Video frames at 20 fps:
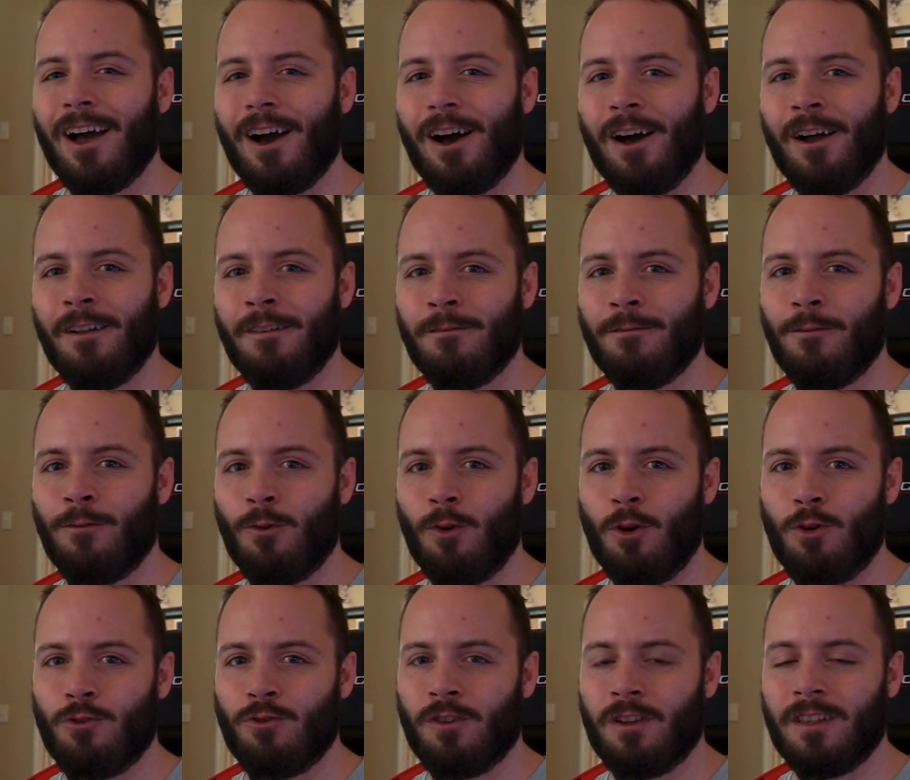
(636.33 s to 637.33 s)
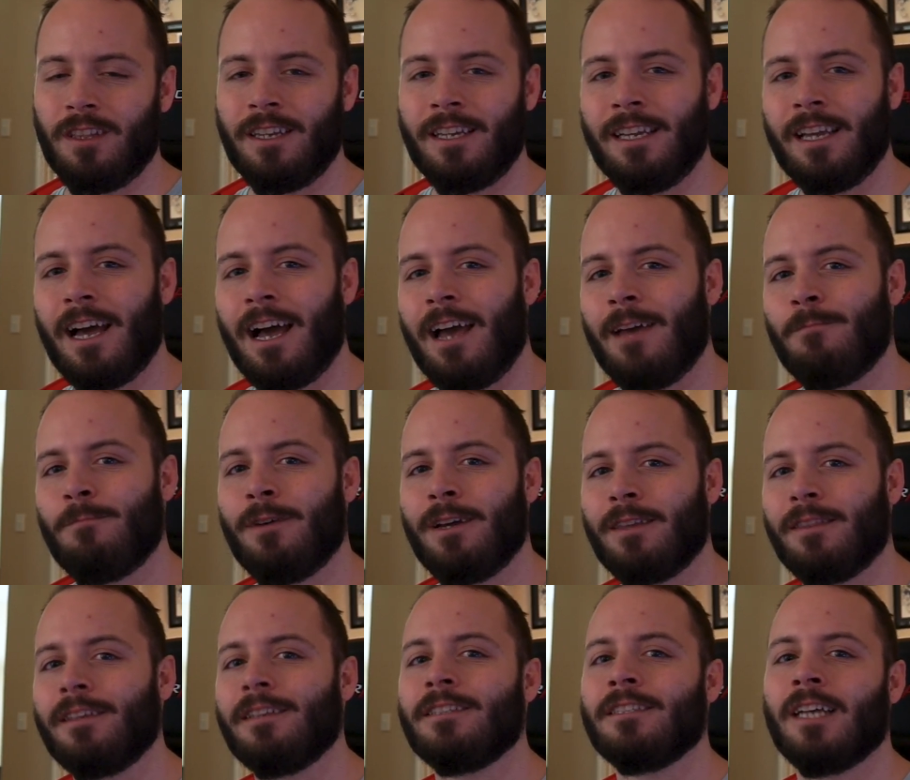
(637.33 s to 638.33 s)
Unfortunately, I
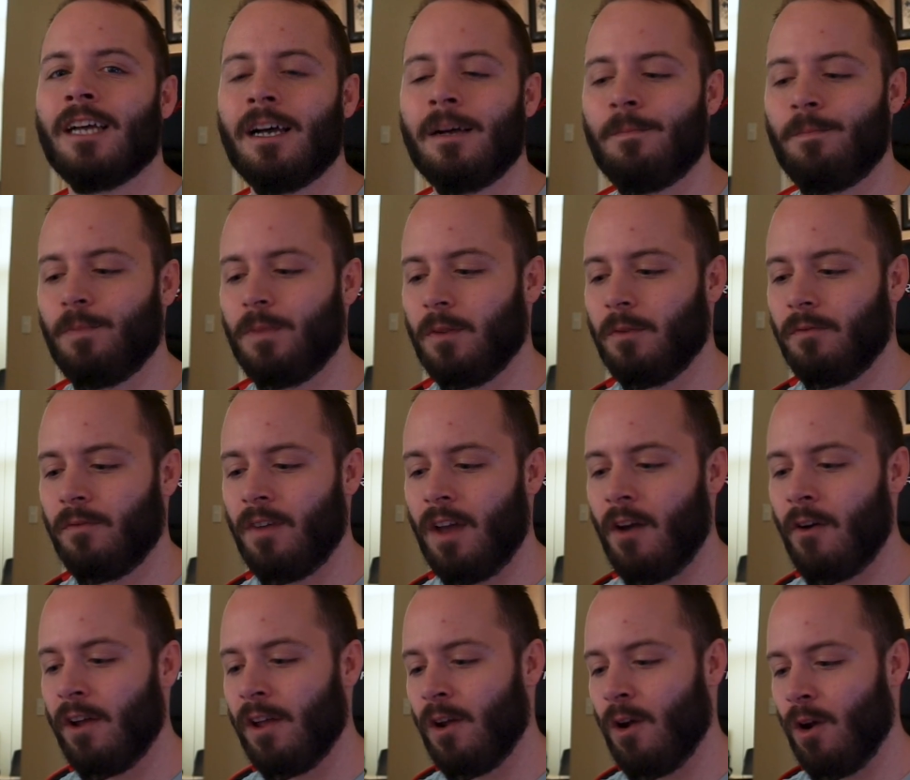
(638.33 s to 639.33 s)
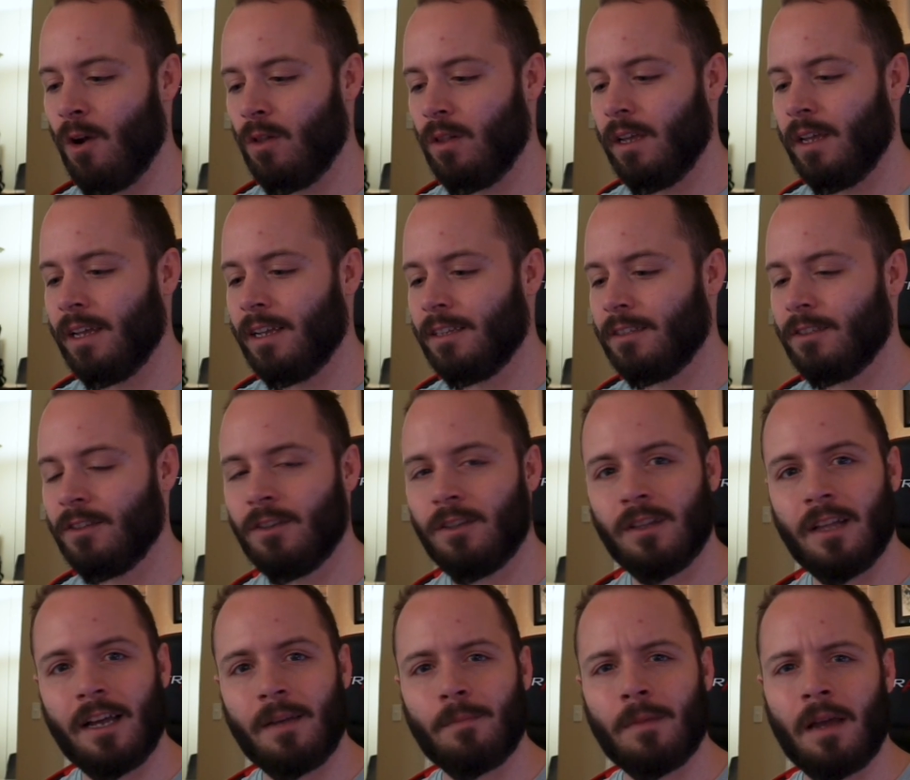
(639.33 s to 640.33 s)
picked this up very early into
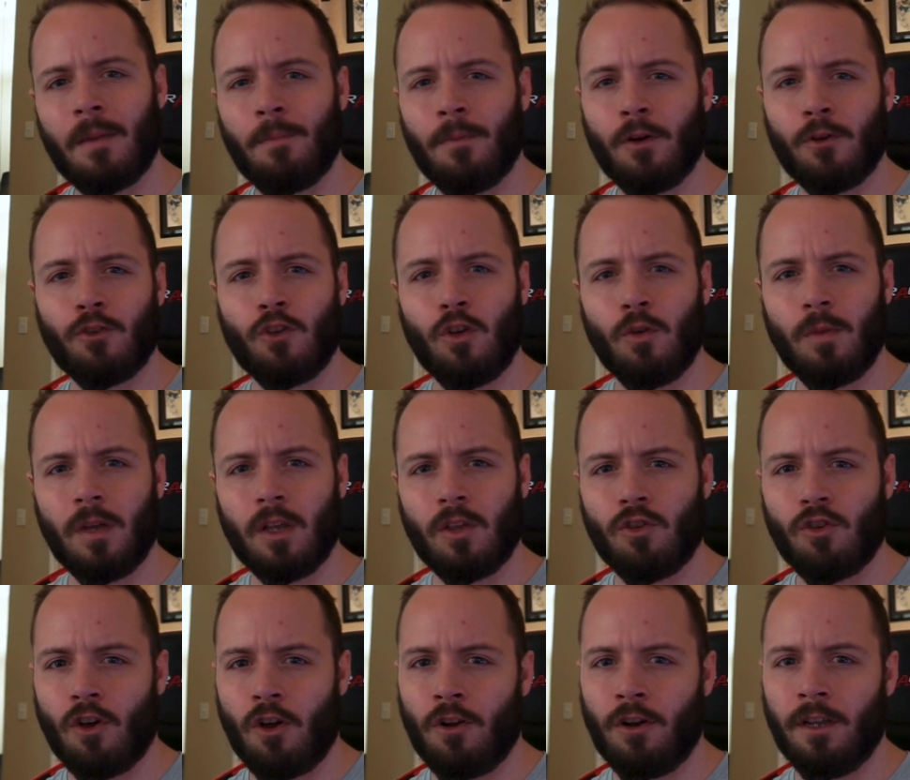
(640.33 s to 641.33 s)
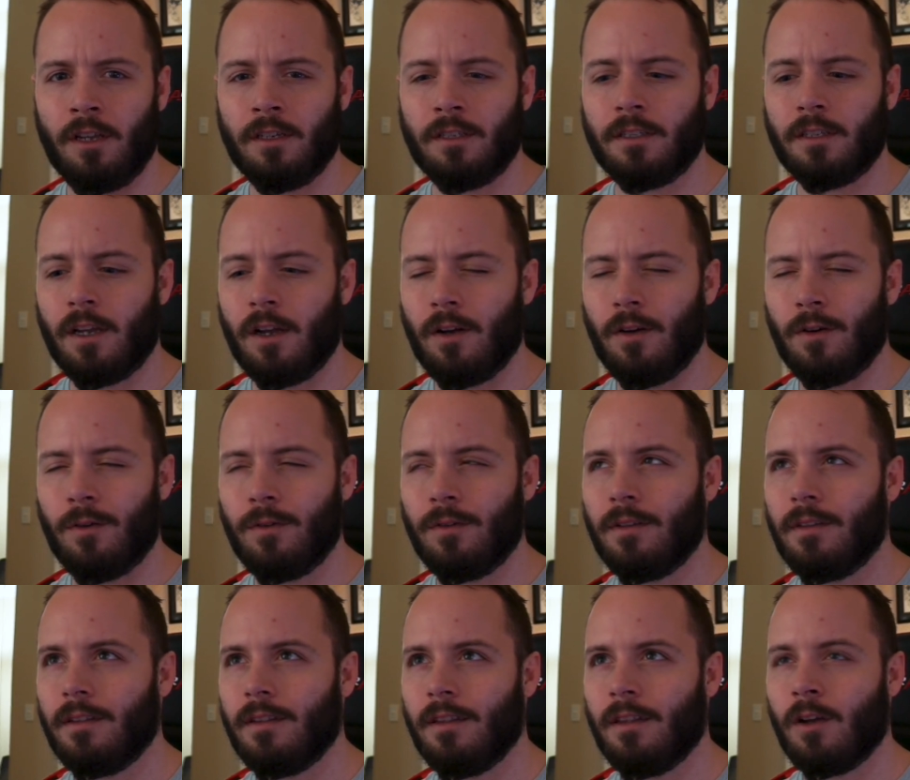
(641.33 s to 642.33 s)
like my booktubing journey, so
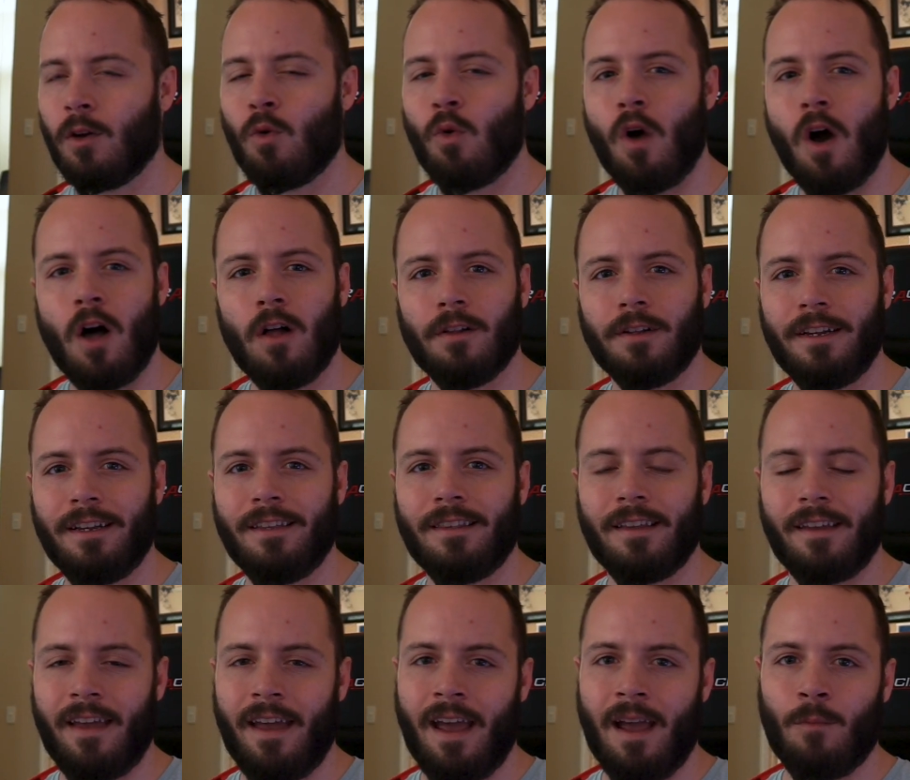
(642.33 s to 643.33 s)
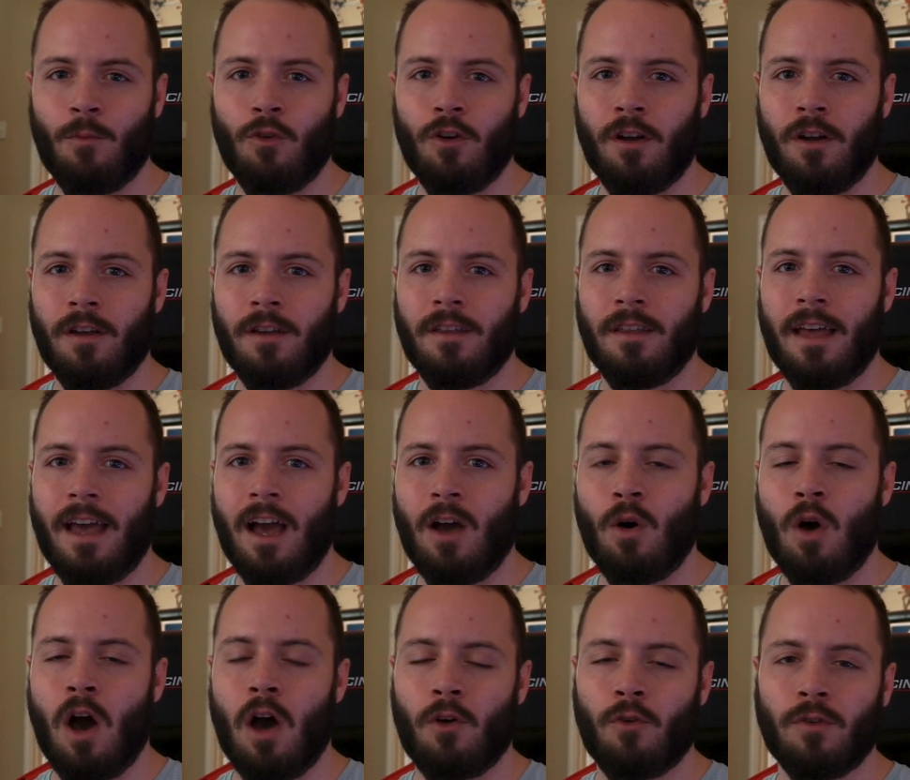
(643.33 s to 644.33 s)
the quality of the camera, how
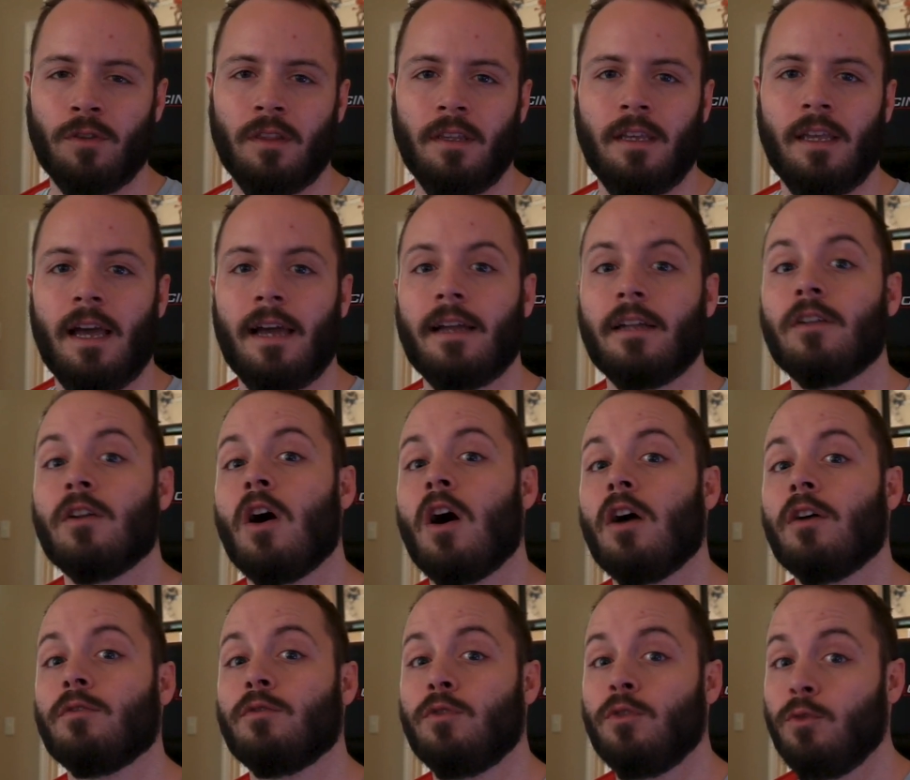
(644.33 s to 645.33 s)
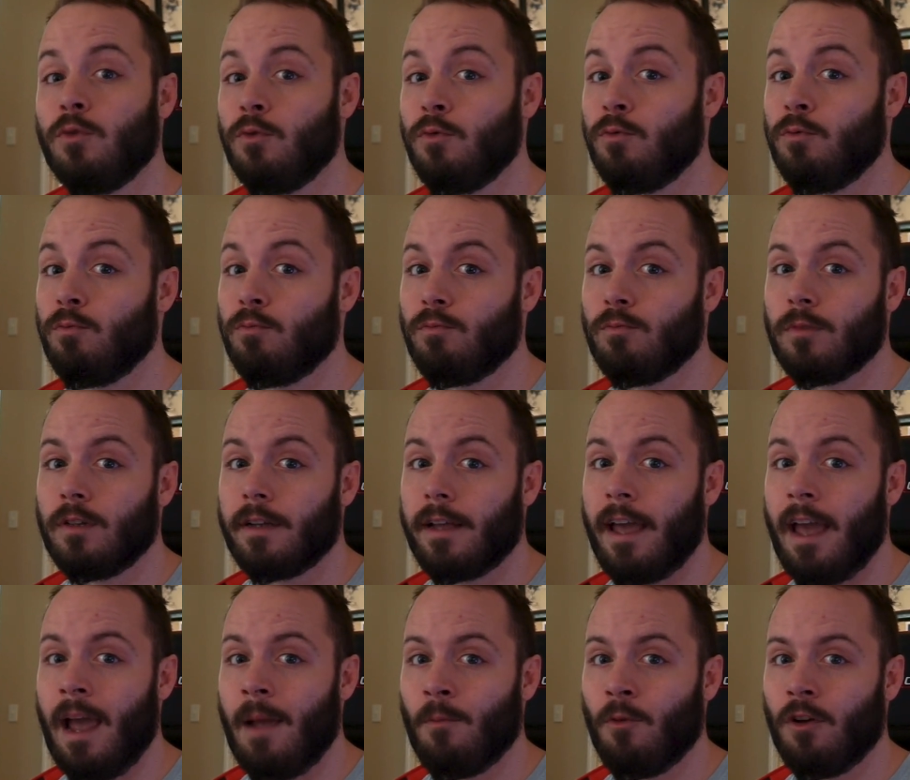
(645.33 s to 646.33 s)
awkwardly I can talk to a
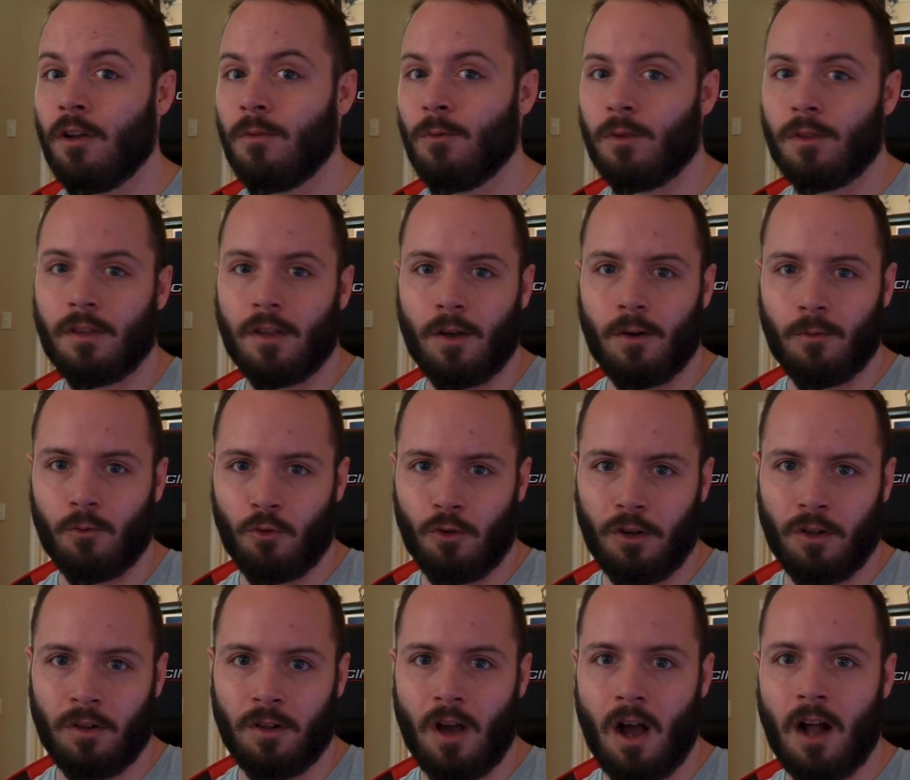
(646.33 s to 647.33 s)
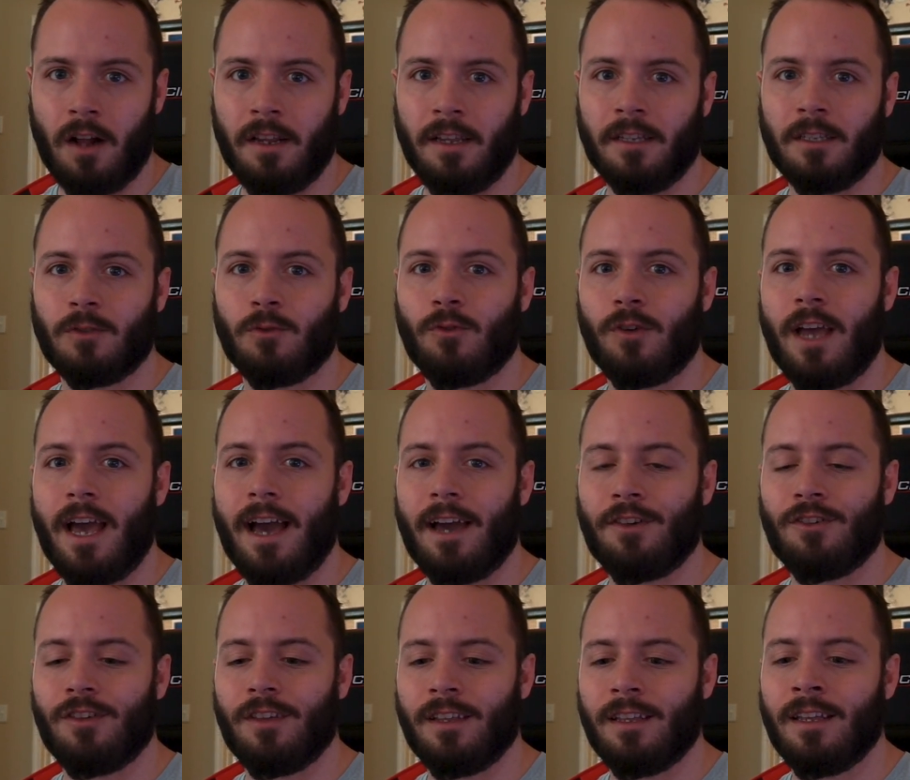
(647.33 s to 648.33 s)
camera with no real audience
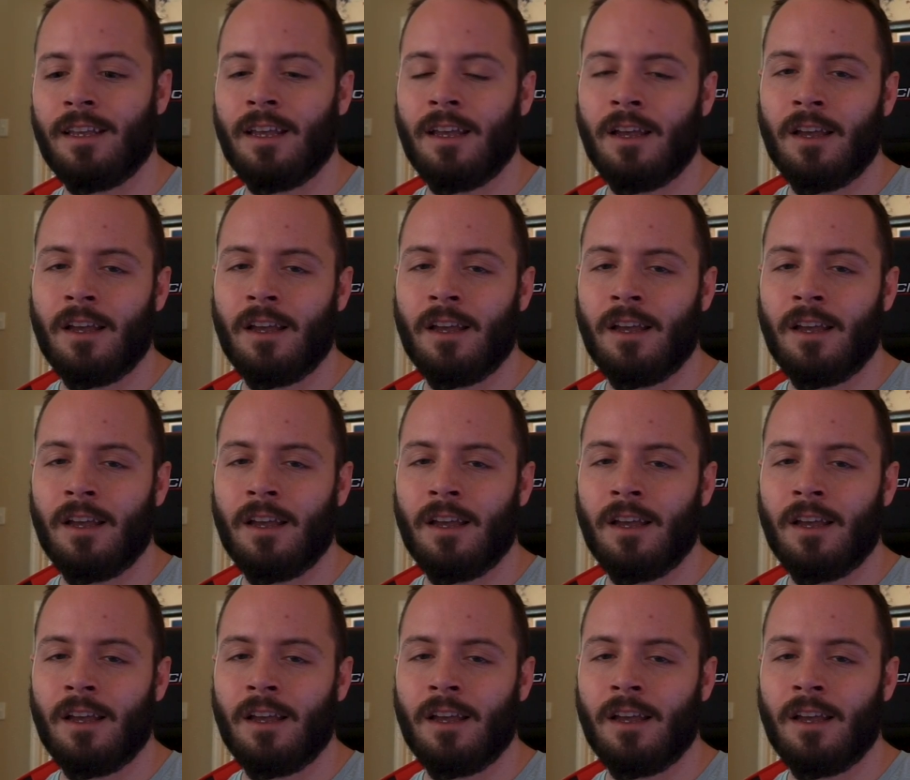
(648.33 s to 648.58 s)
reaction,